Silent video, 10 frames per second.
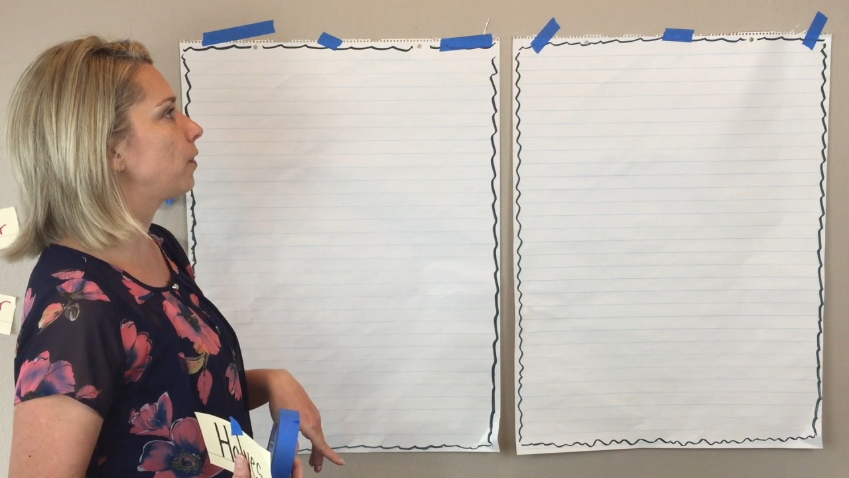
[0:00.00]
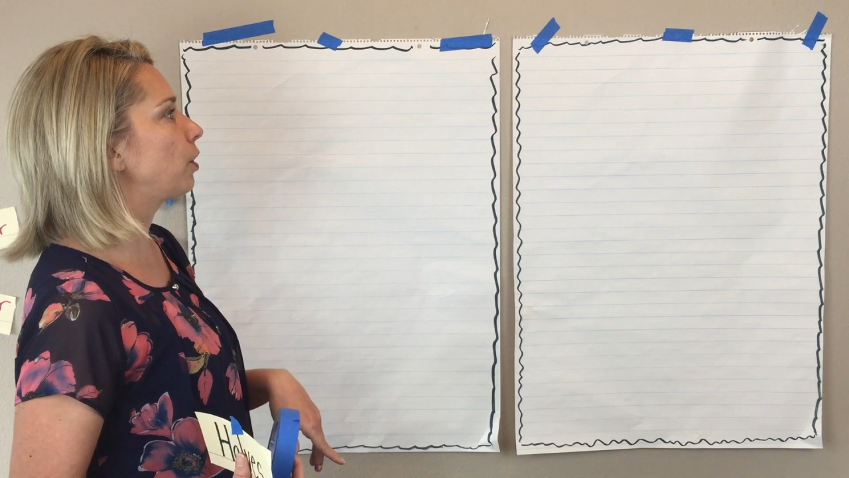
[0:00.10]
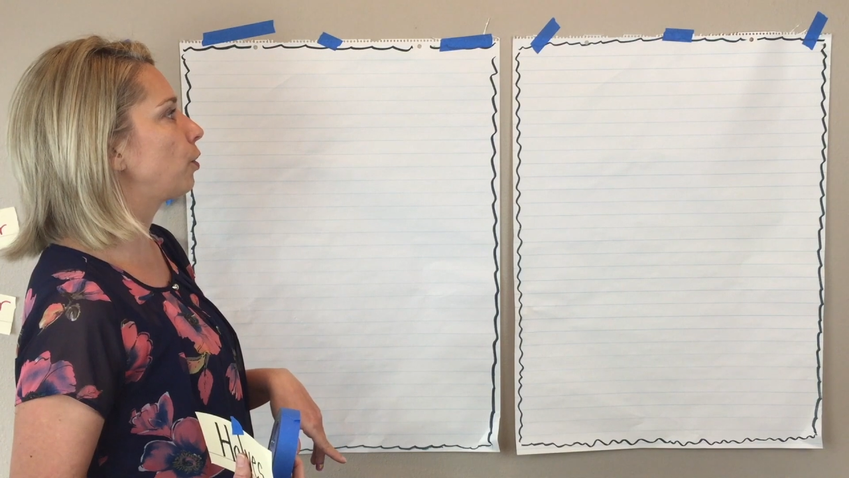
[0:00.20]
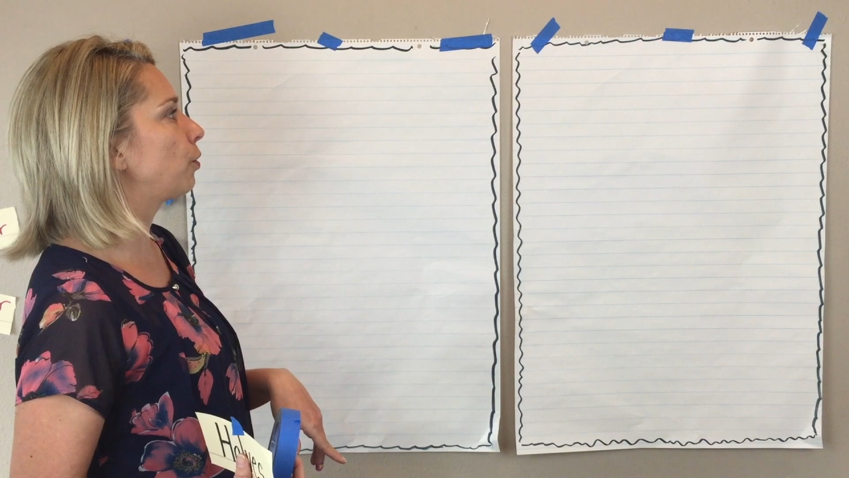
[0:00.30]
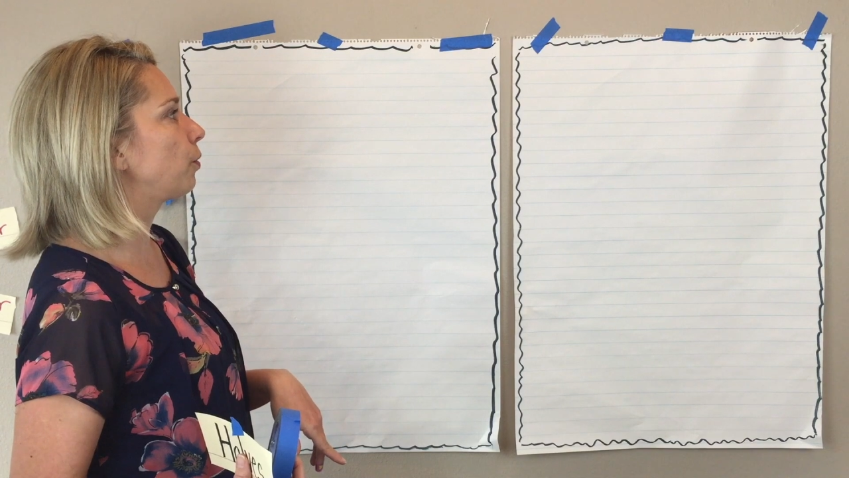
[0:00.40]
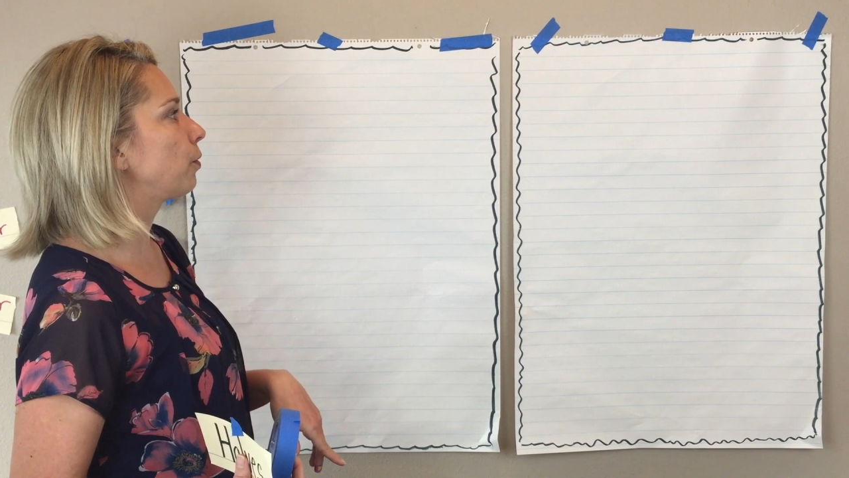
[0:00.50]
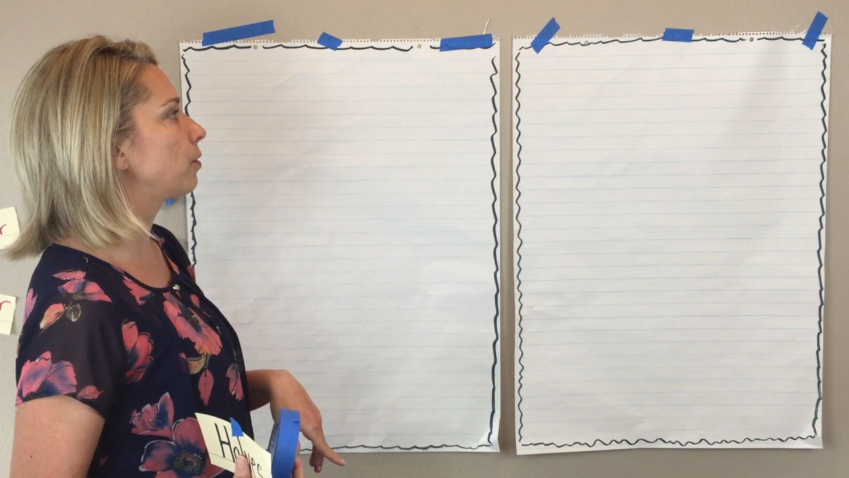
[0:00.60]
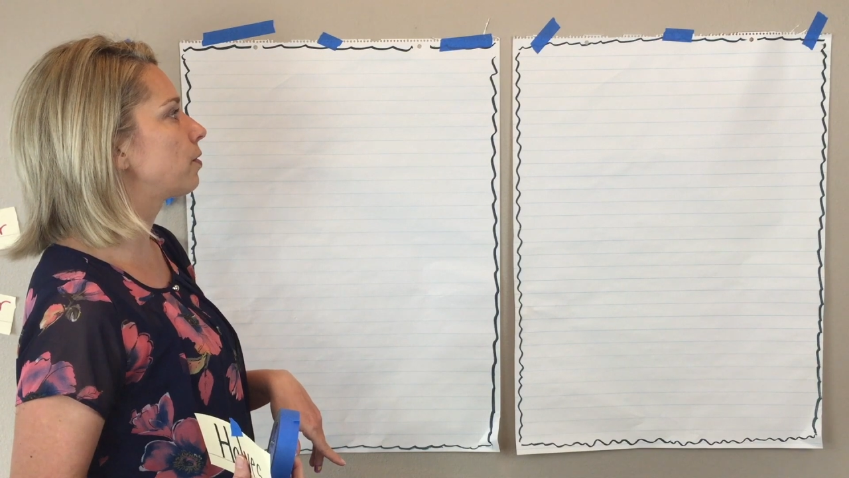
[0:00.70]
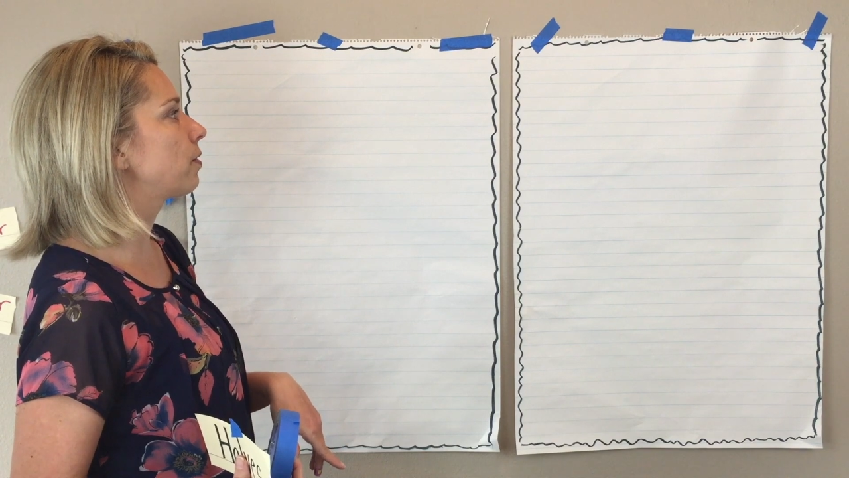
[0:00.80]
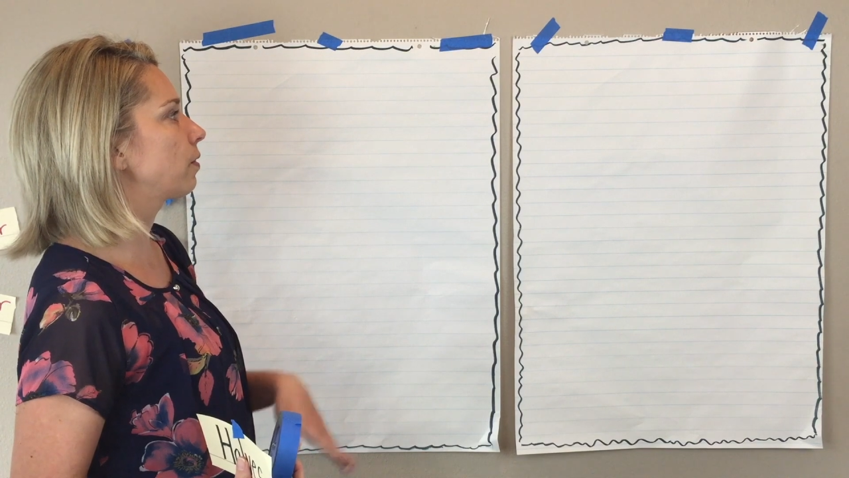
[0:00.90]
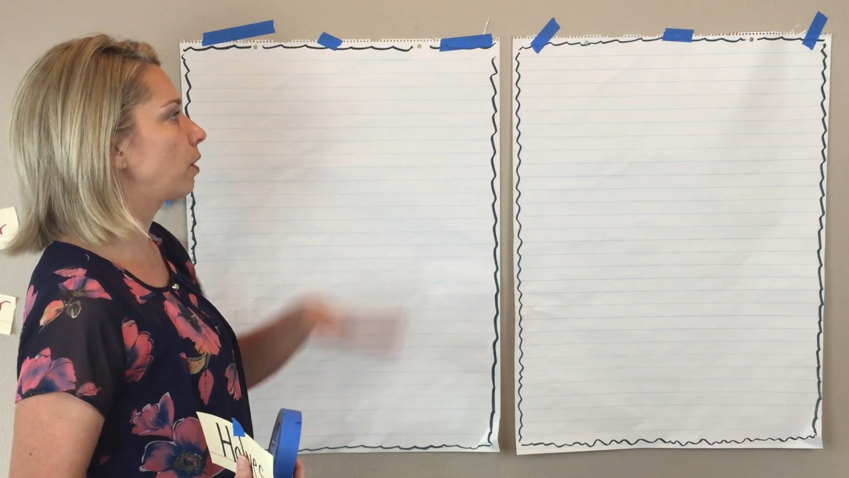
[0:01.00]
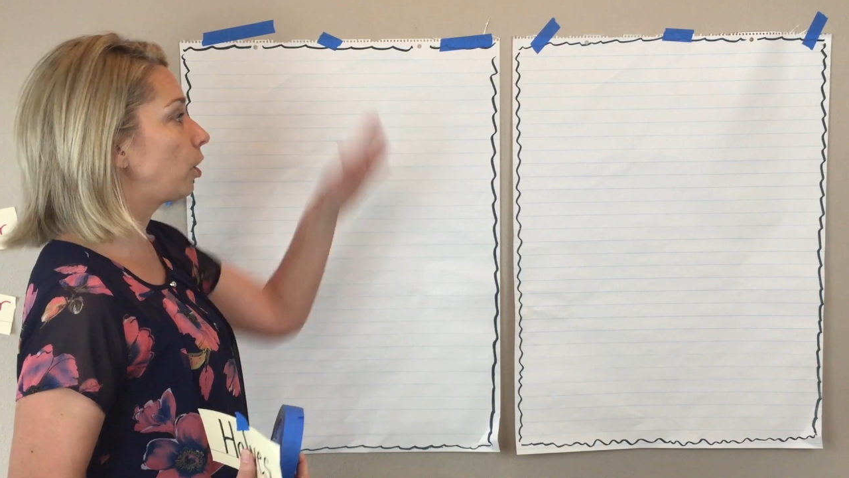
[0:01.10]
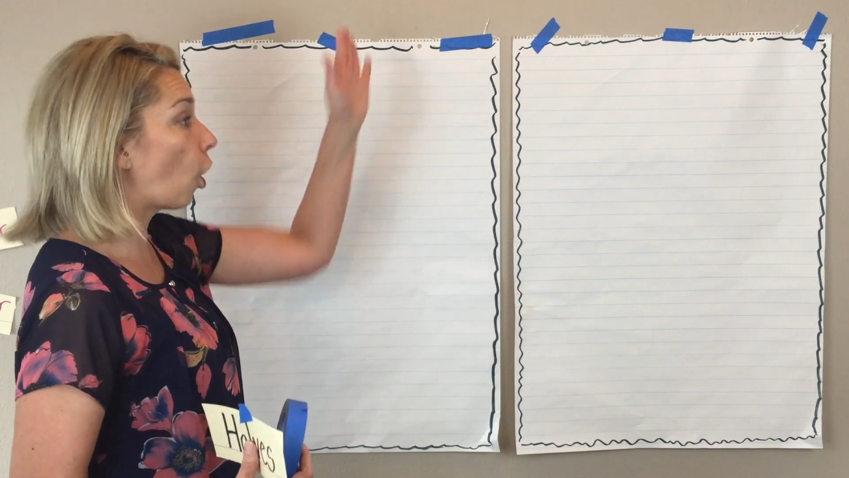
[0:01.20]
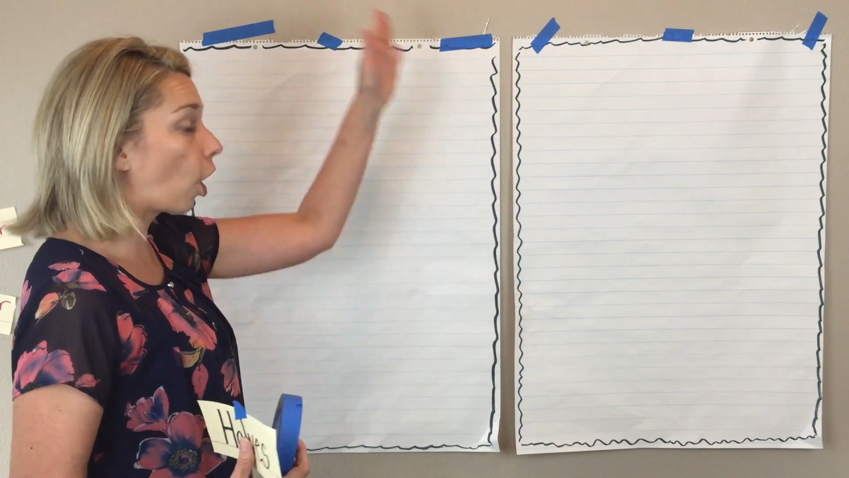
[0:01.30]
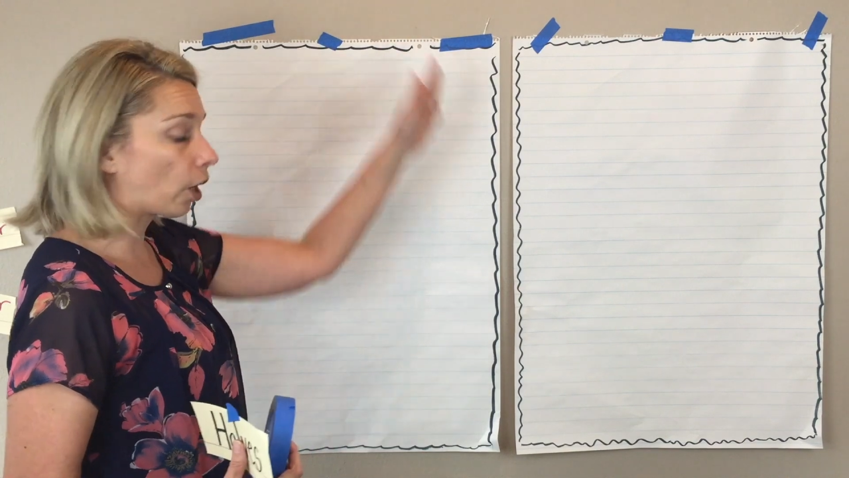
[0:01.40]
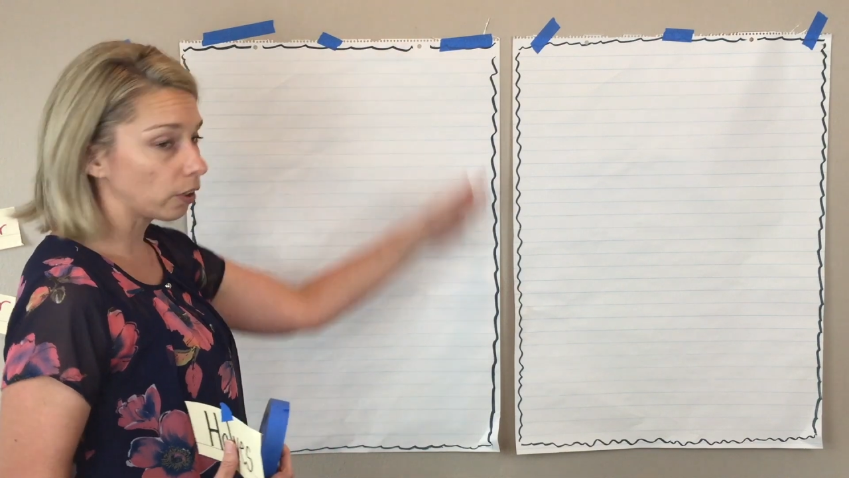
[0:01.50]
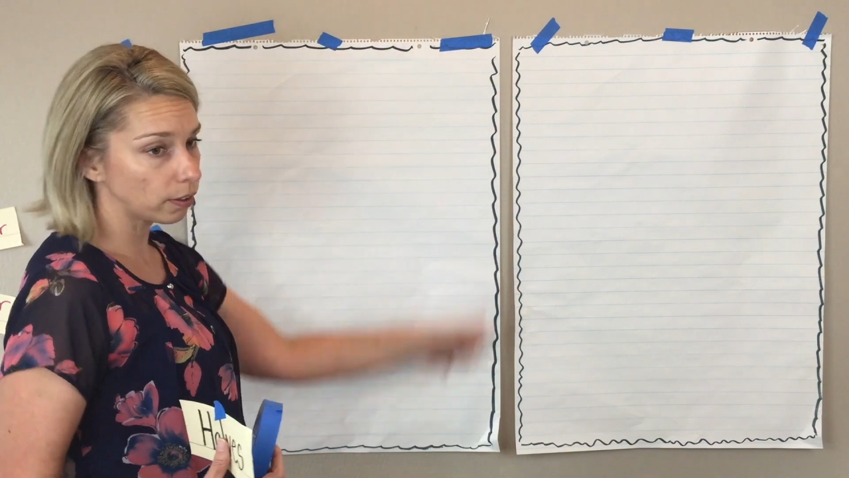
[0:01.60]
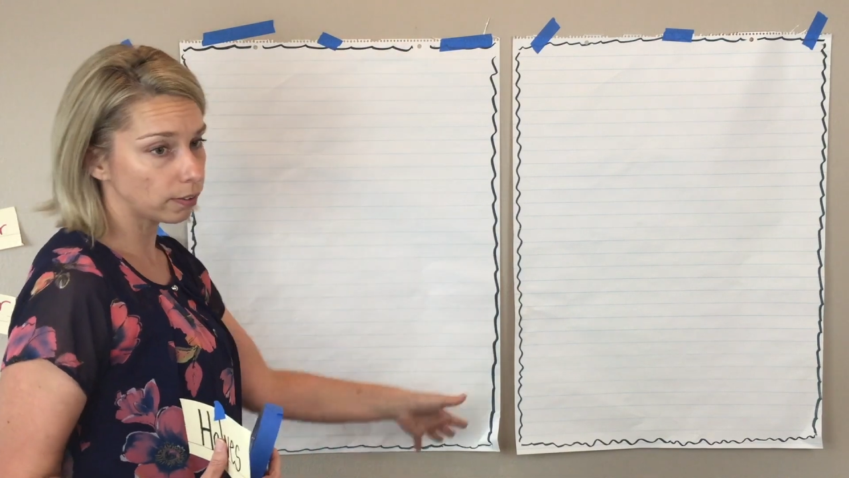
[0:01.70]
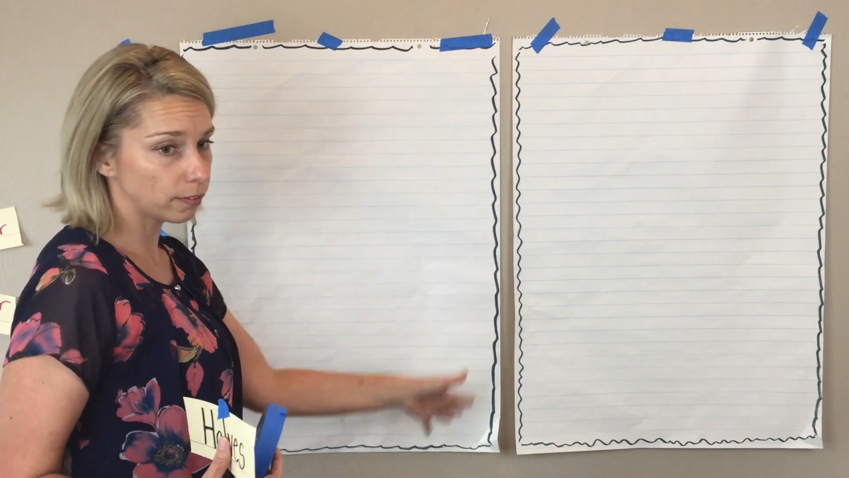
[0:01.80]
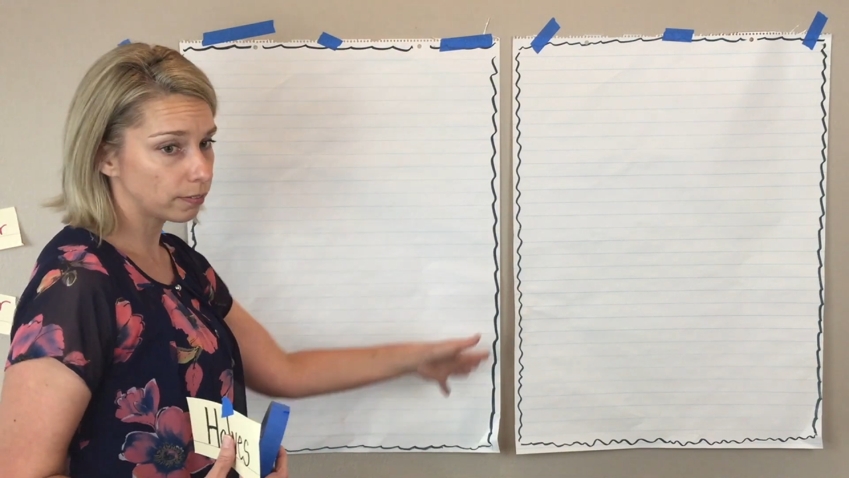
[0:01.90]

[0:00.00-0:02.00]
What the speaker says: used yarn